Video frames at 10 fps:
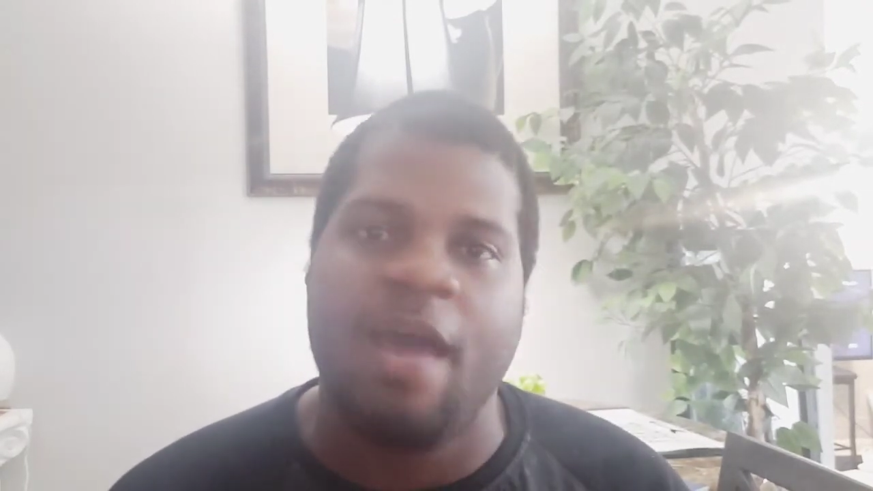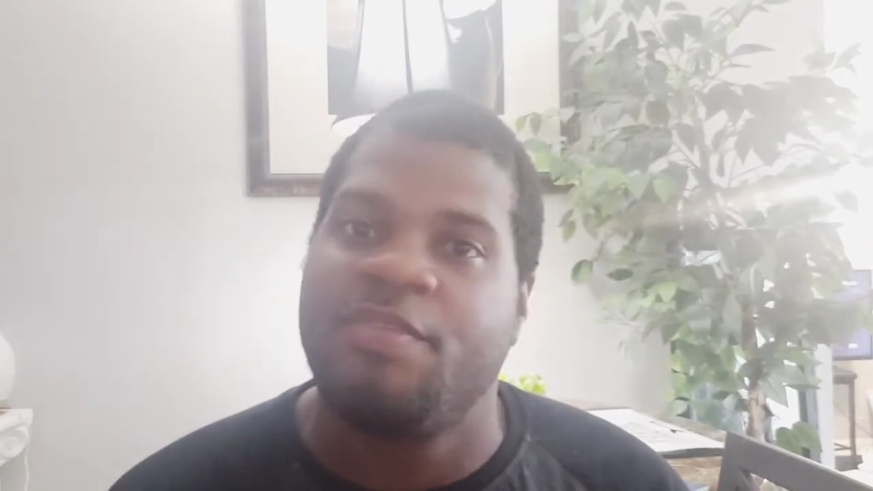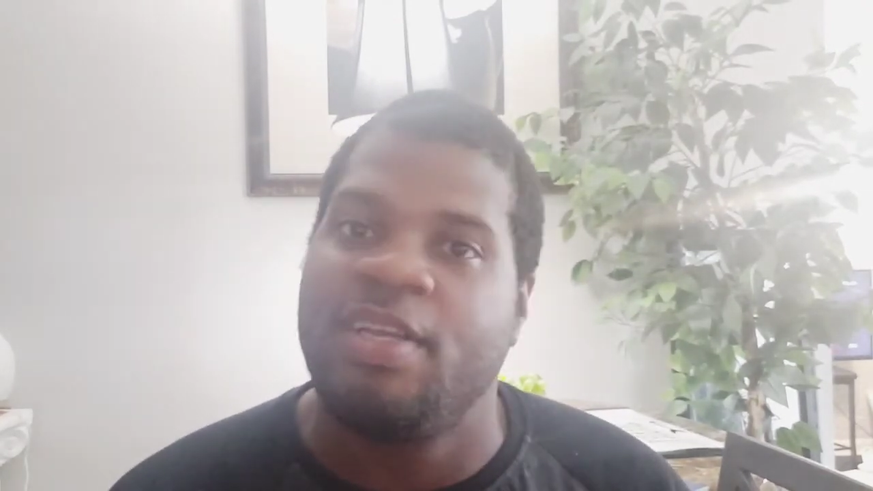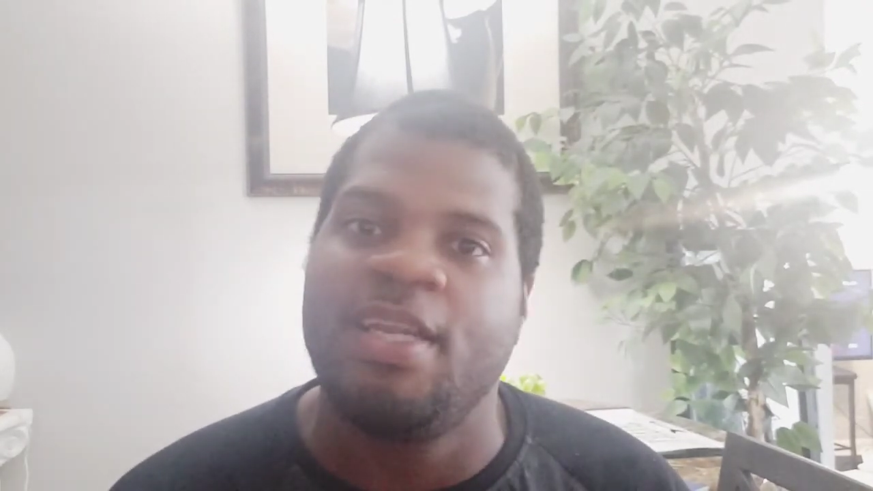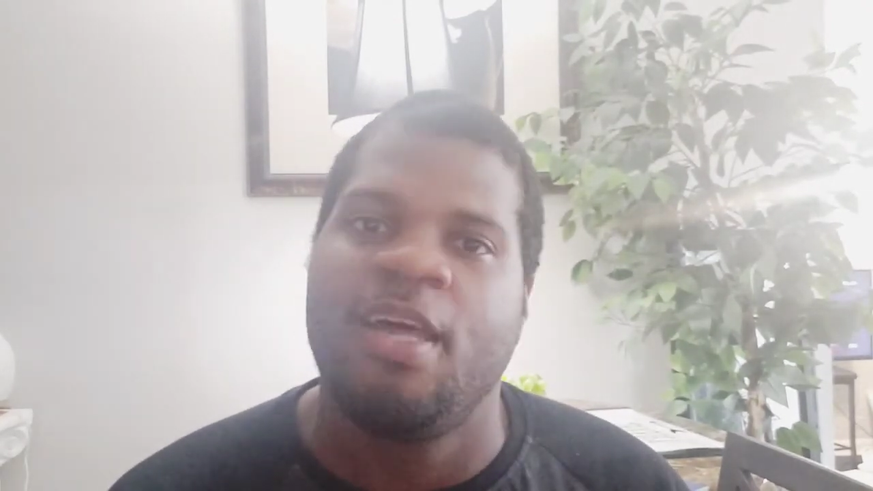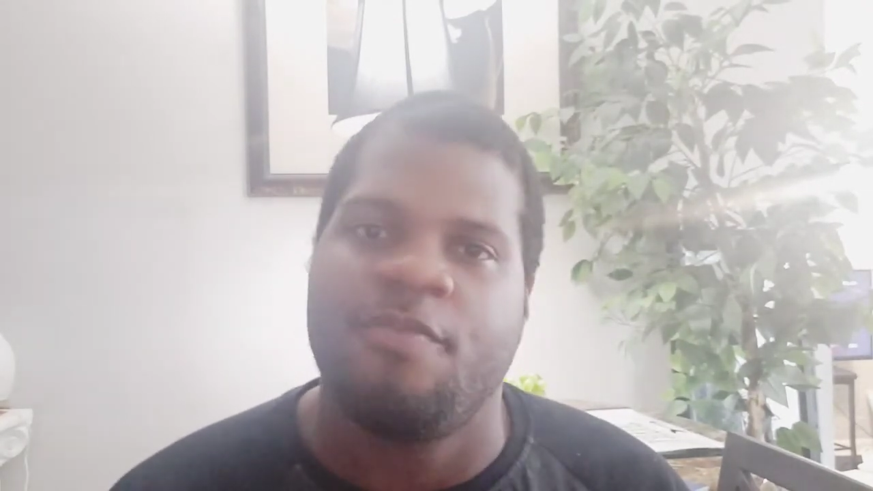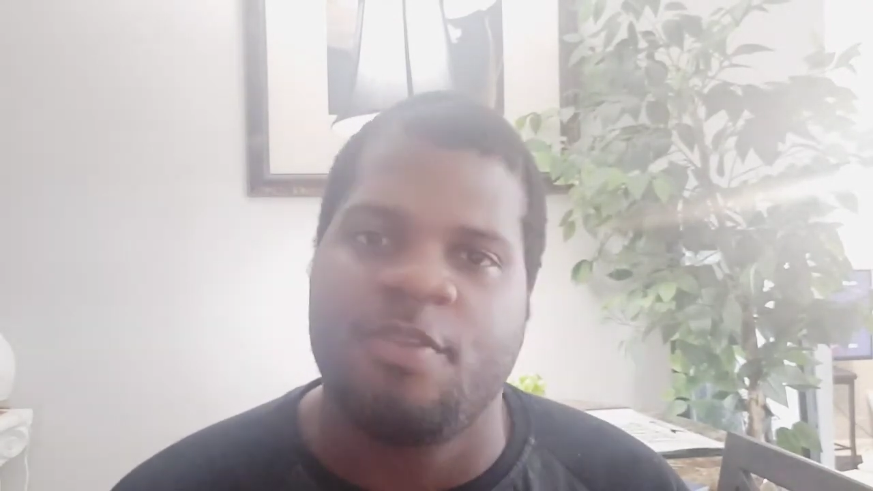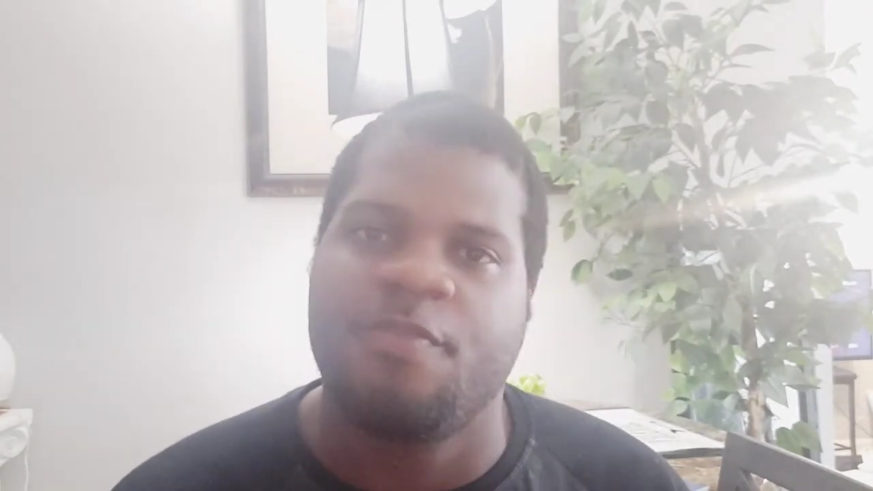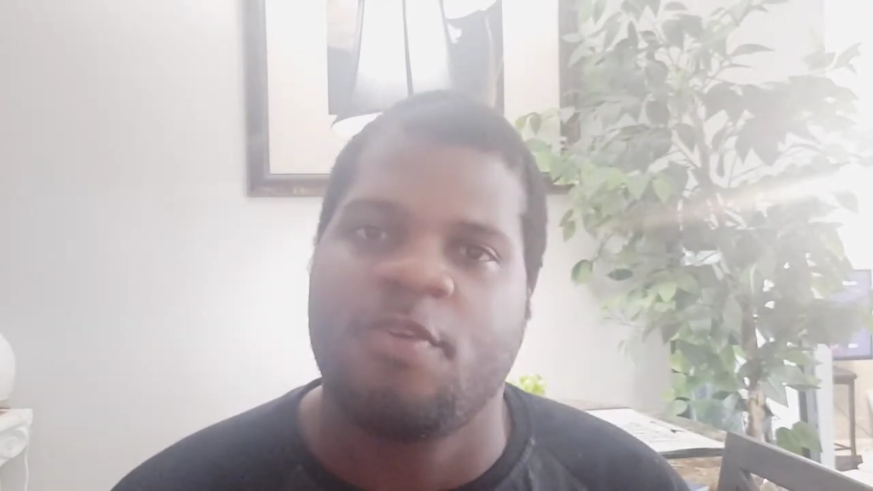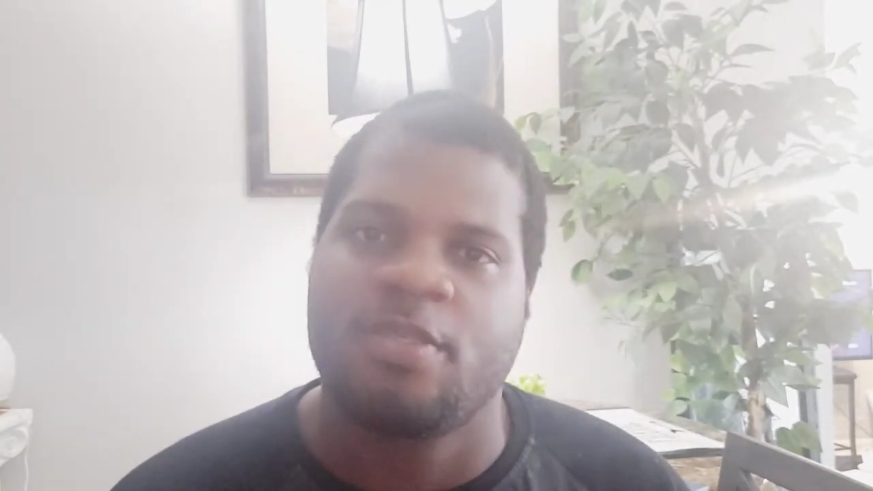after he left
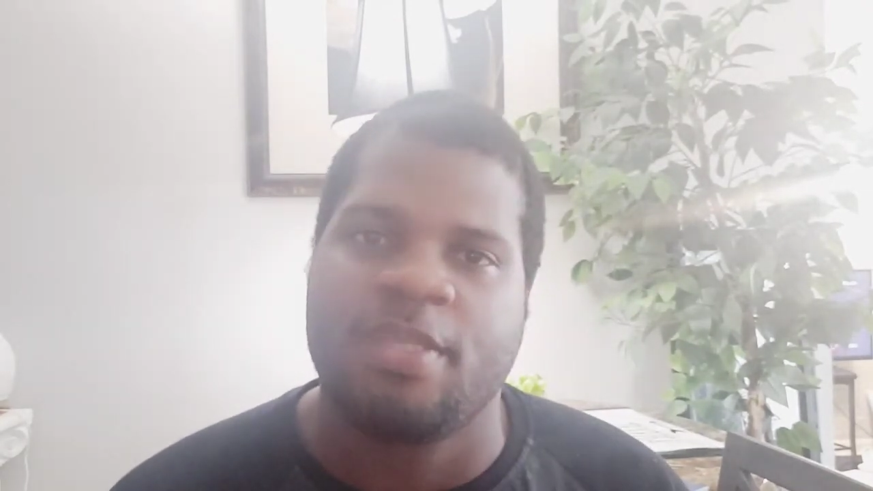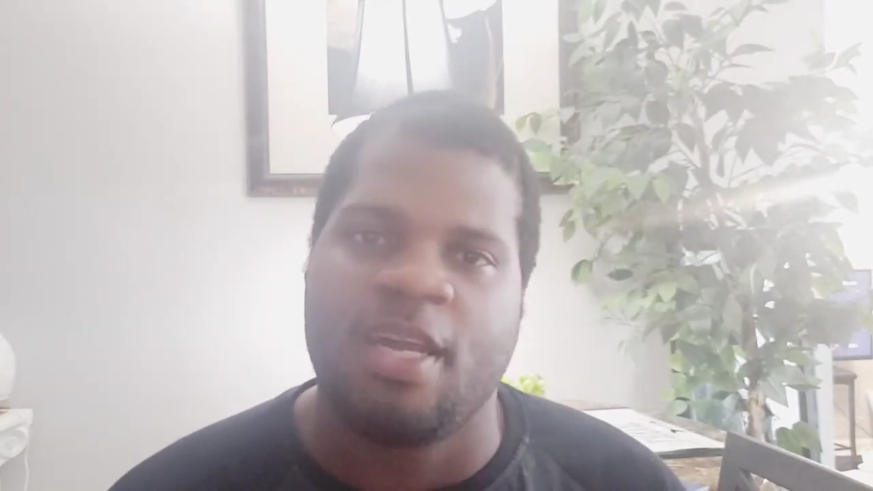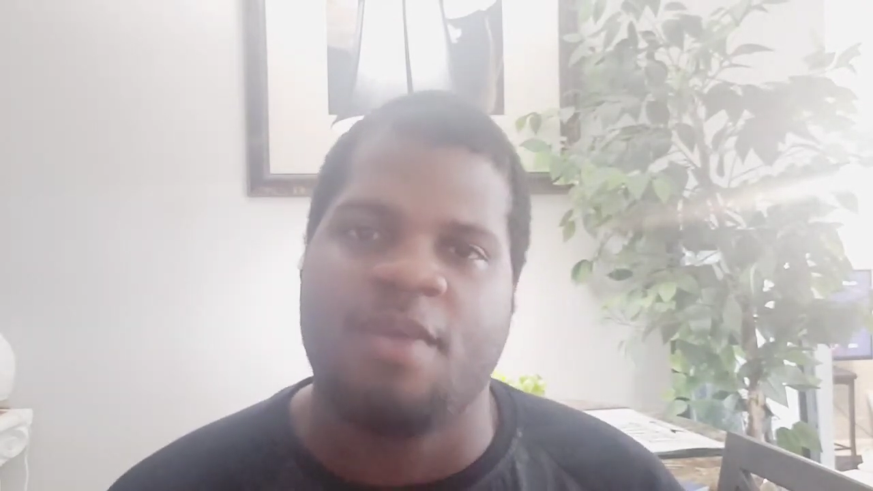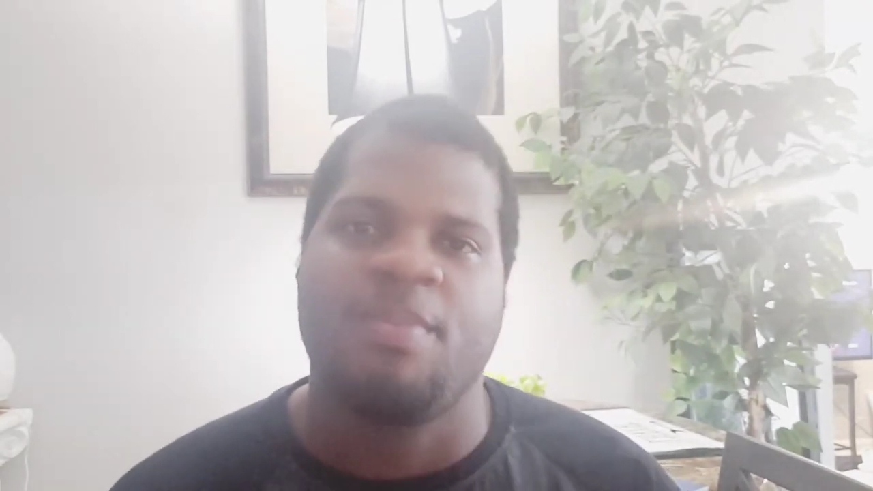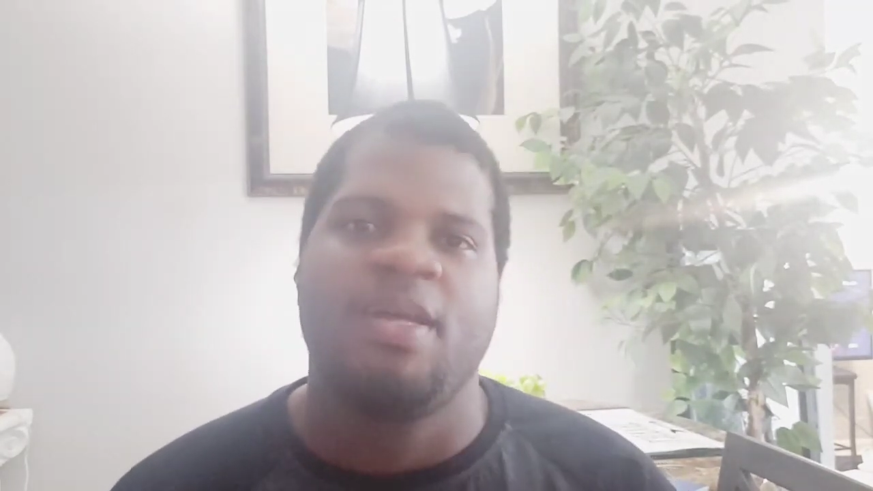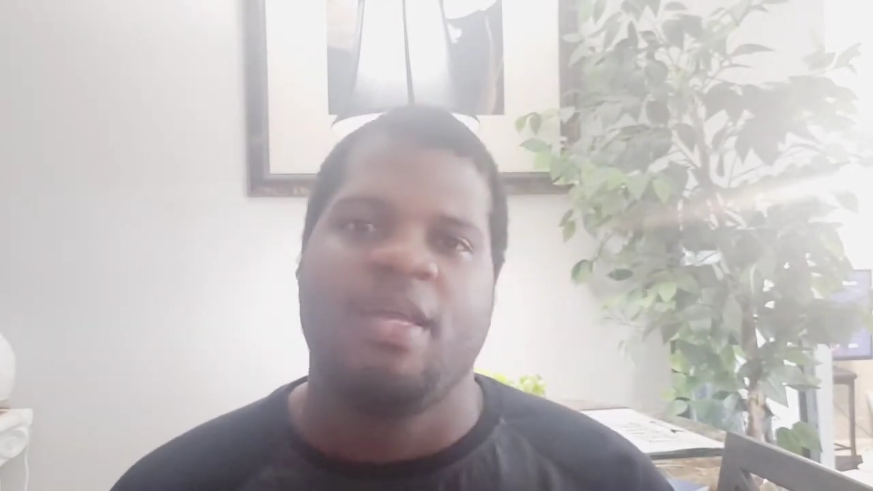the first time.